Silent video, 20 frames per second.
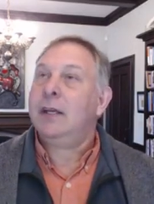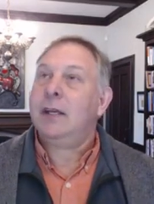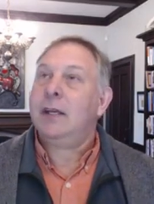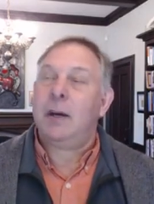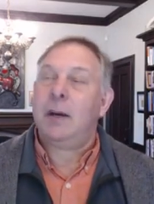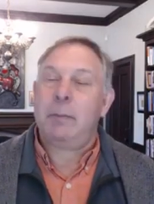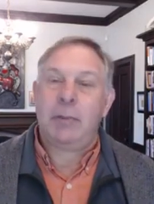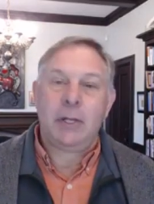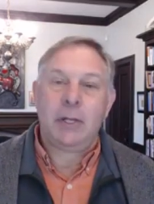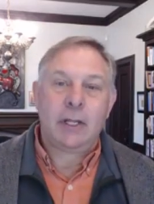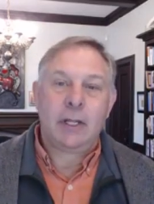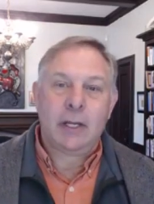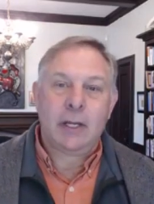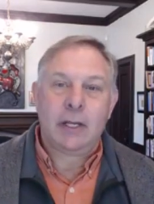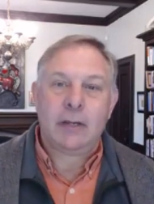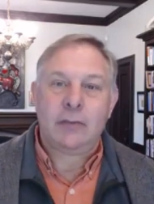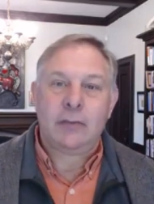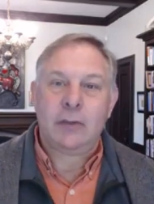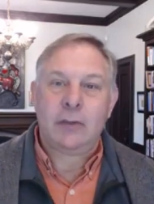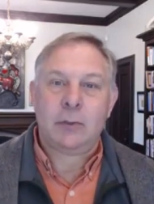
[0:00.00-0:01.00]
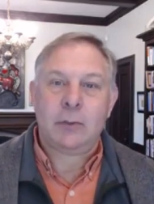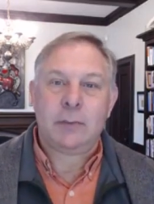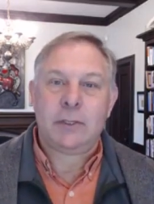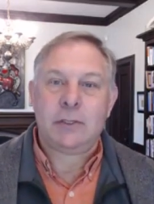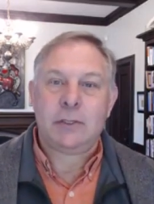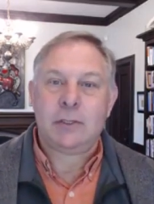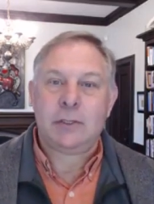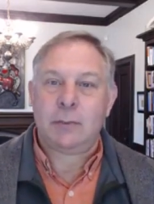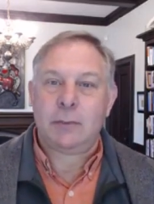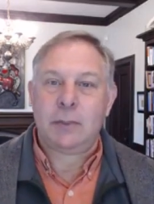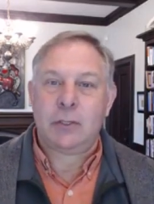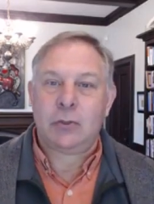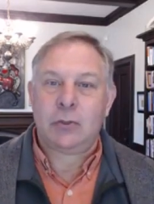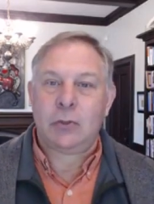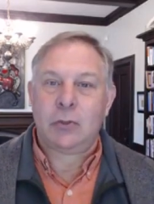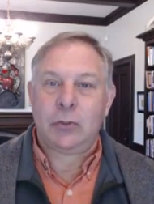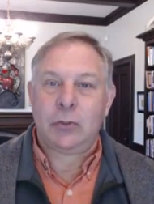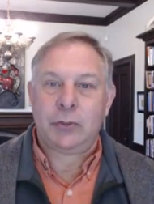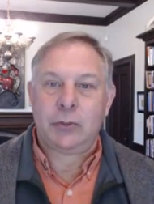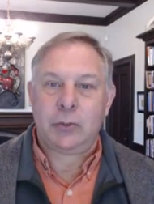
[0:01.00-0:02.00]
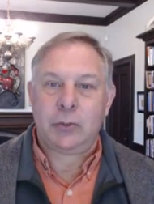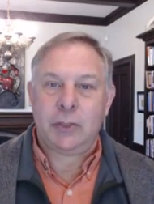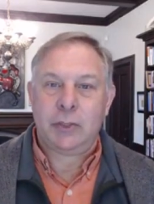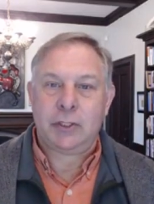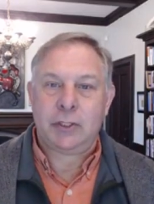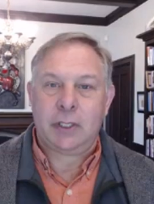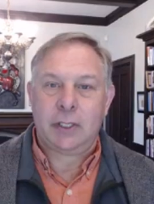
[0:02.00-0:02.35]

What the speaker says: ability of humans to be cruel to each